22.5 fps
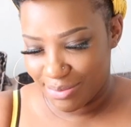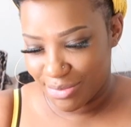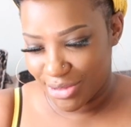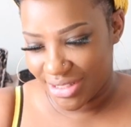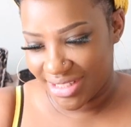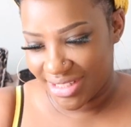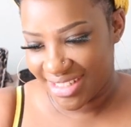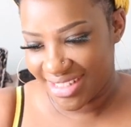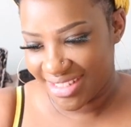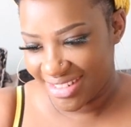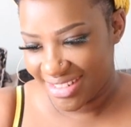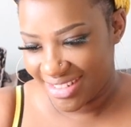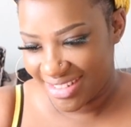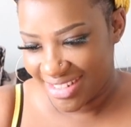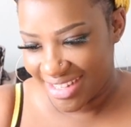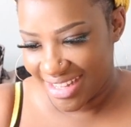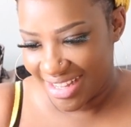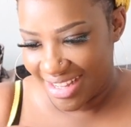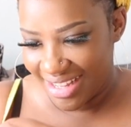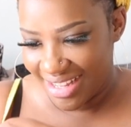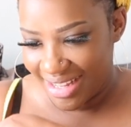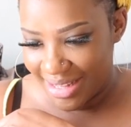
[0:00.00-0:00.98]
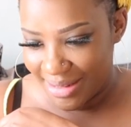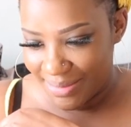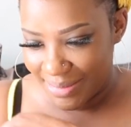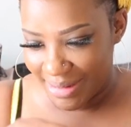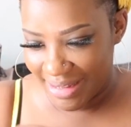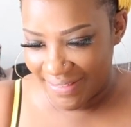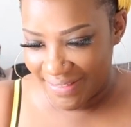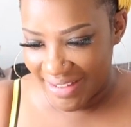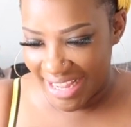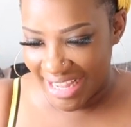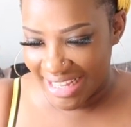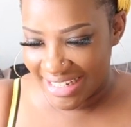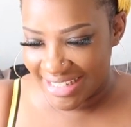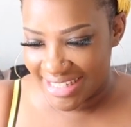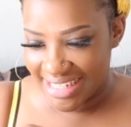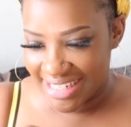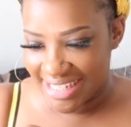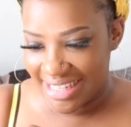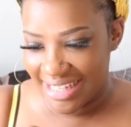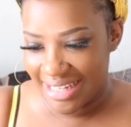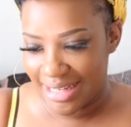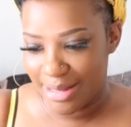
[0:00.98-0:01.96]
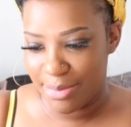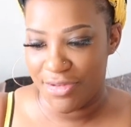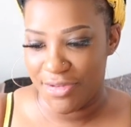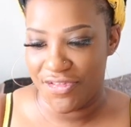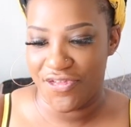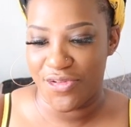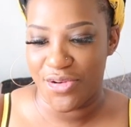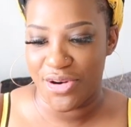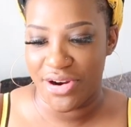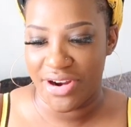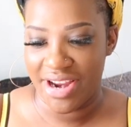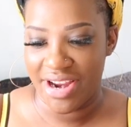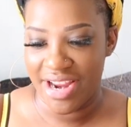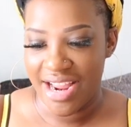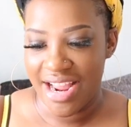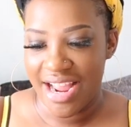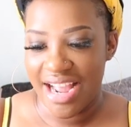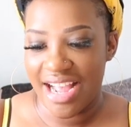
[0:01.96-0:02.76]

But um, I've had tequila before.